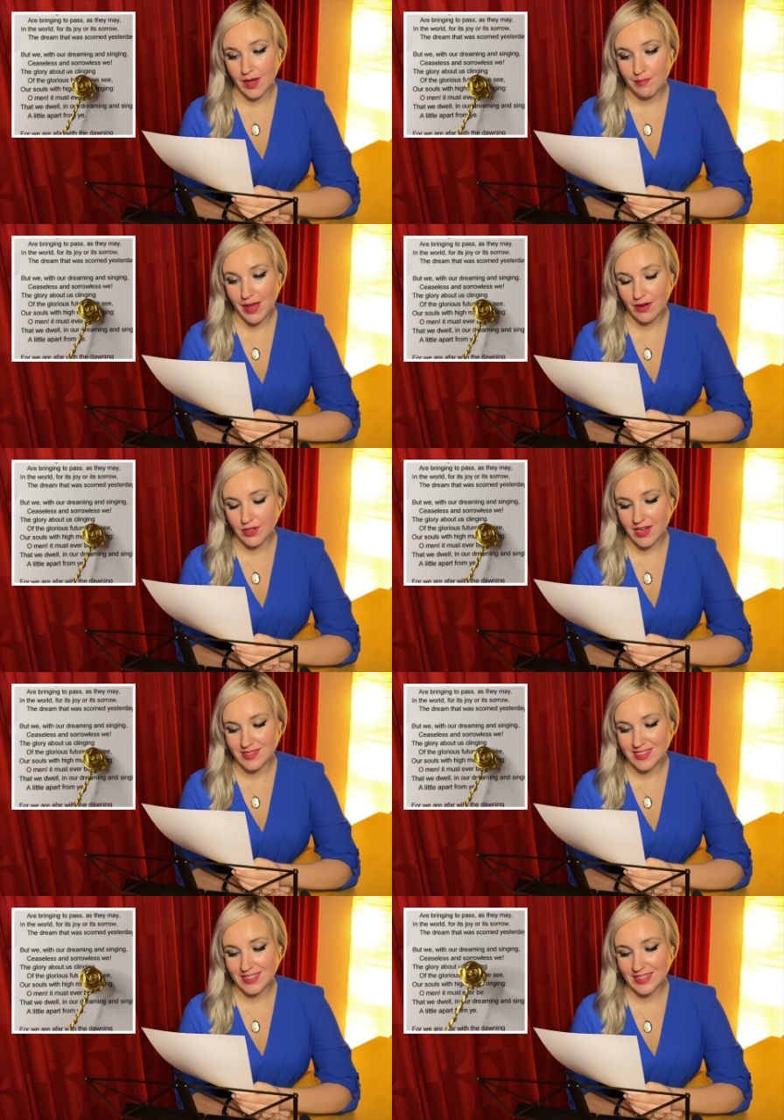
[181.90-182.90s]
about
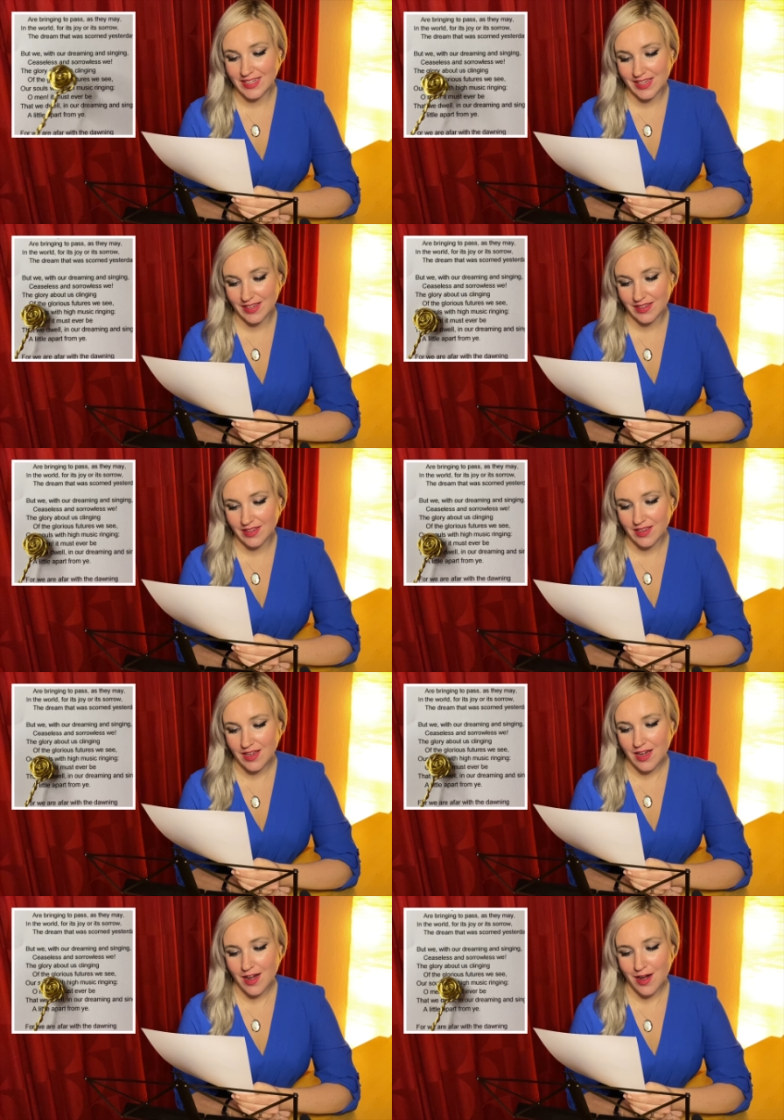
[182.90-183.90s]
us clinging,
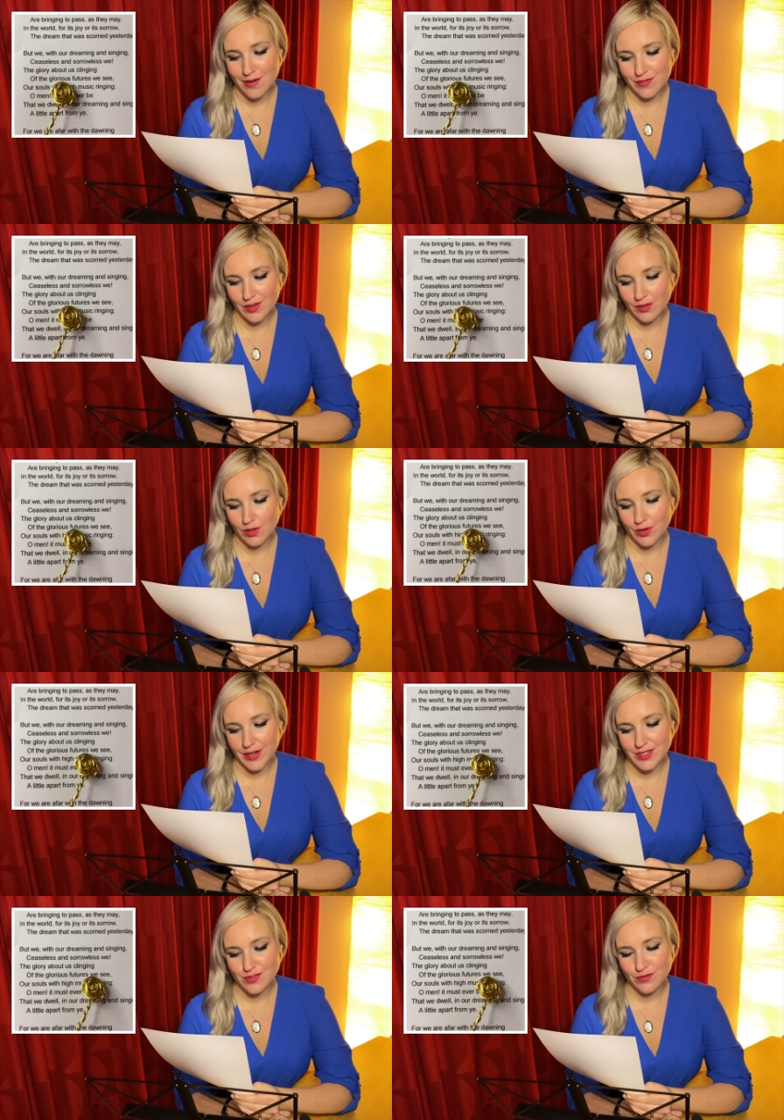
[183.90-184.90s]
of the
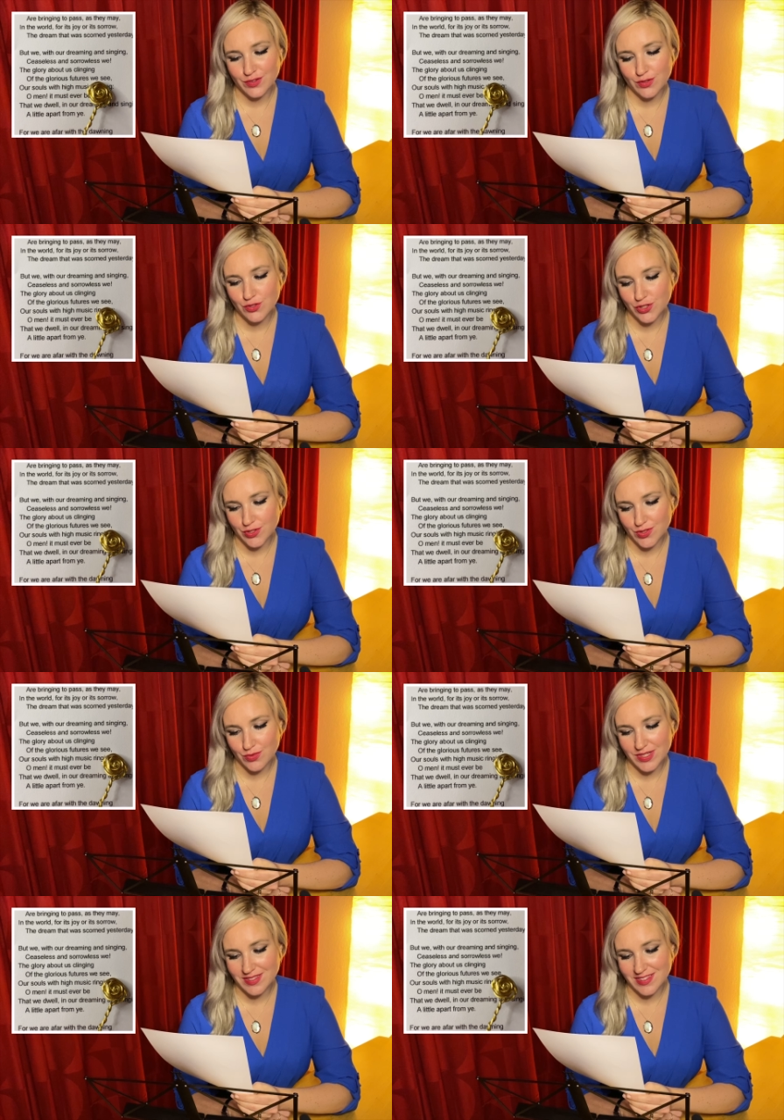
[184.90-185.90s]
glorious futures
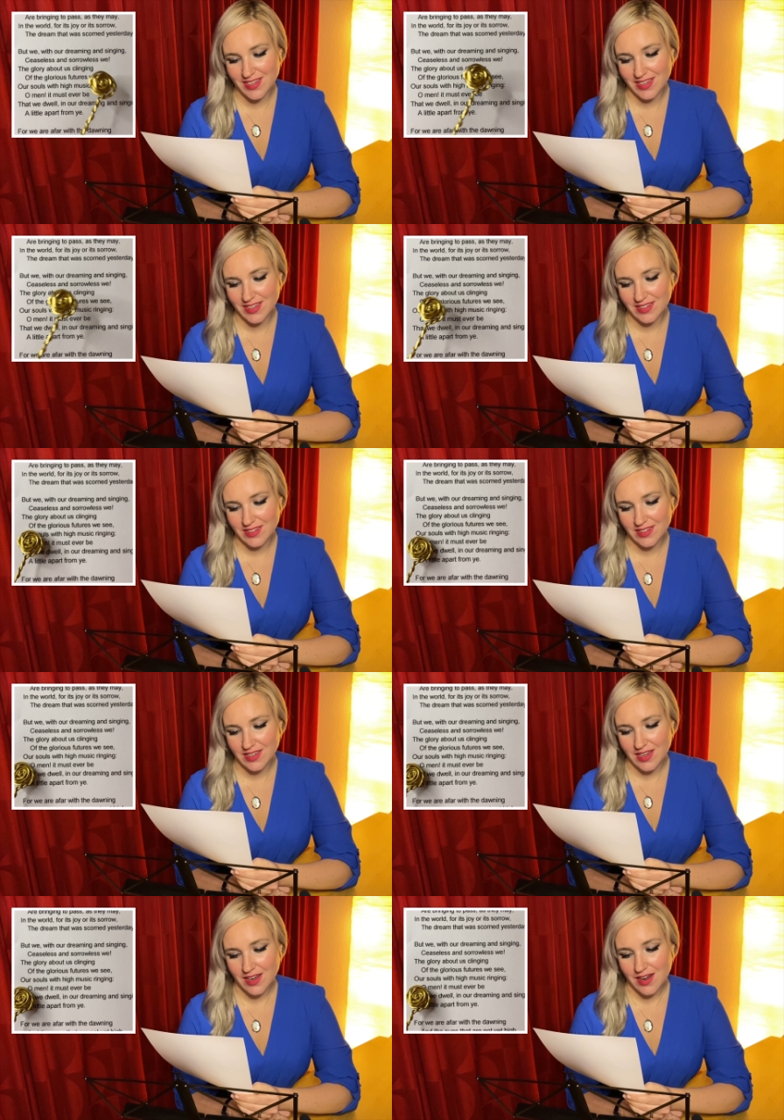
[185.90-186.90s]
we see,
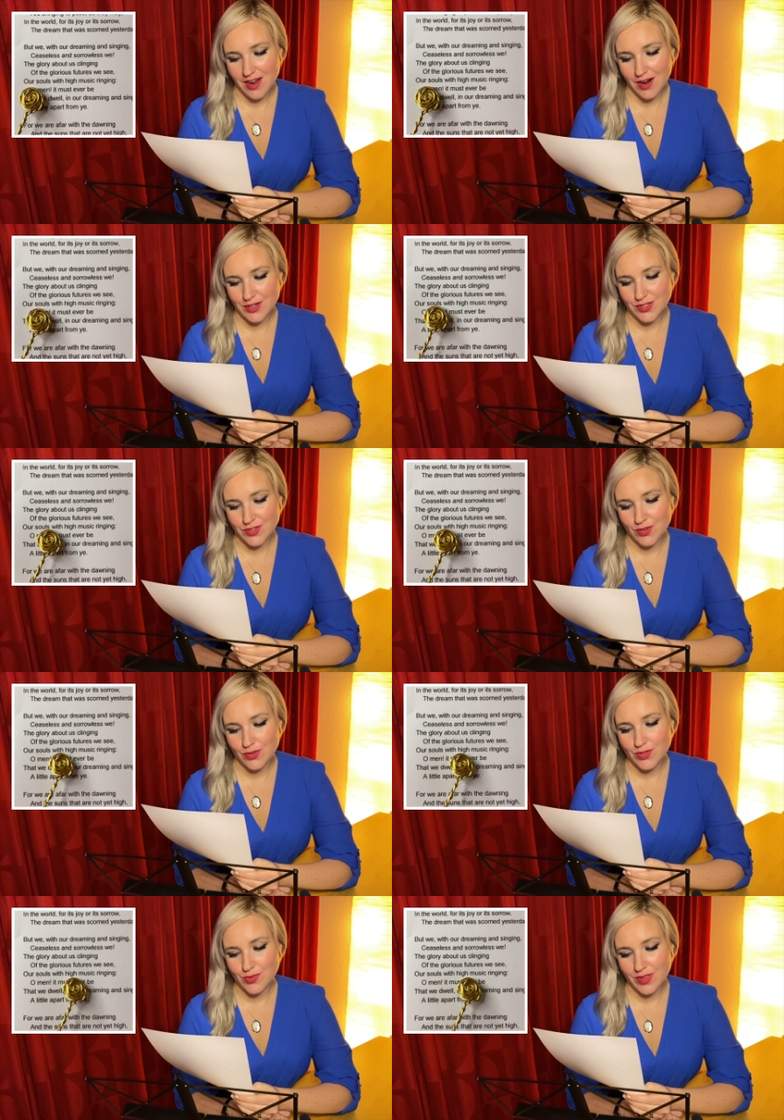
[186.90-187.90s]
our
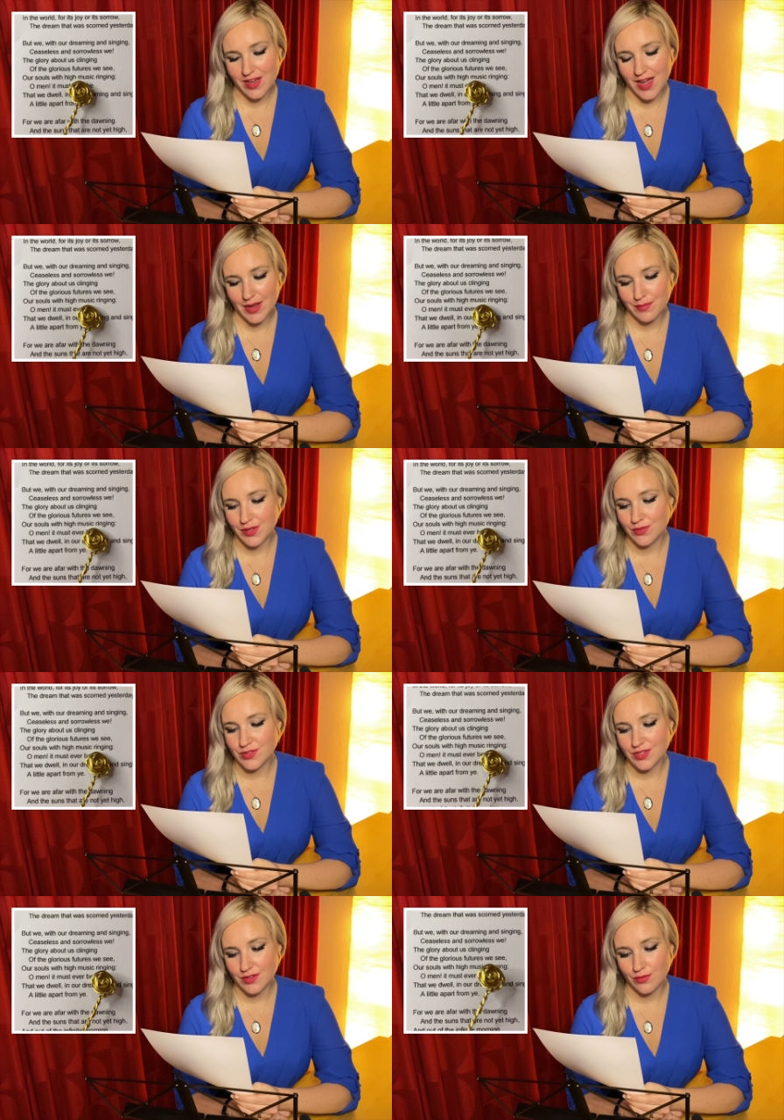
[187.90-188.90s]
souls with high
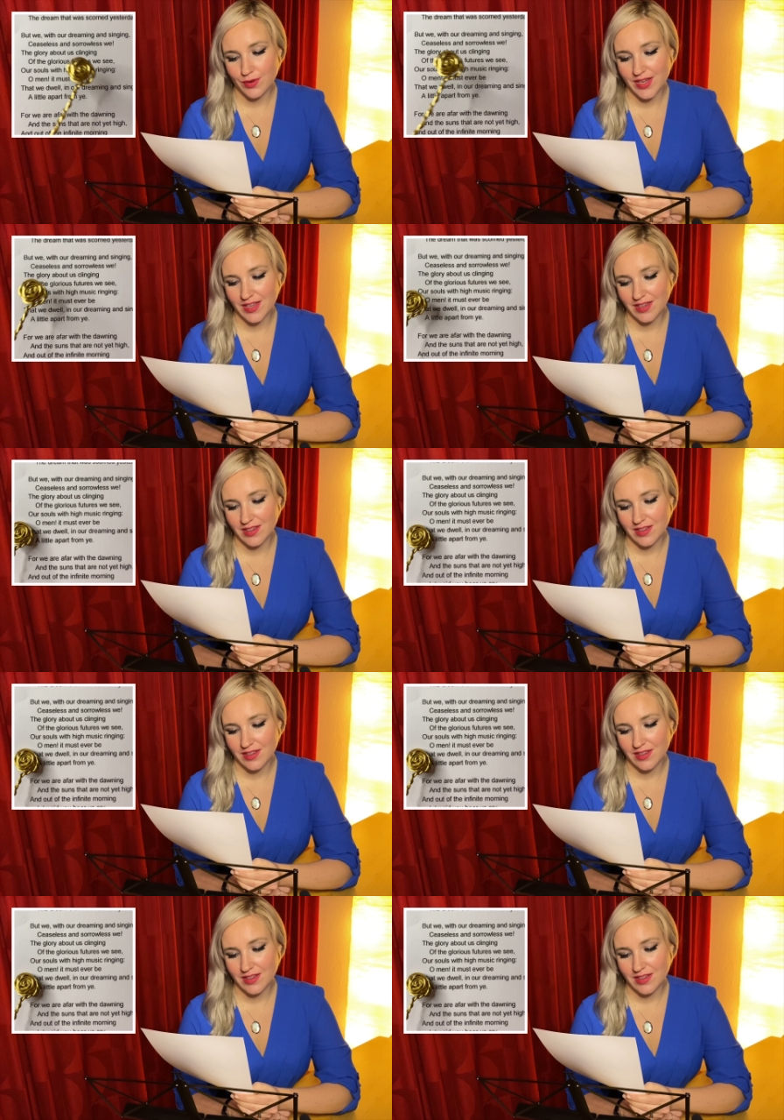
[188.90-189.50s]
music ringing.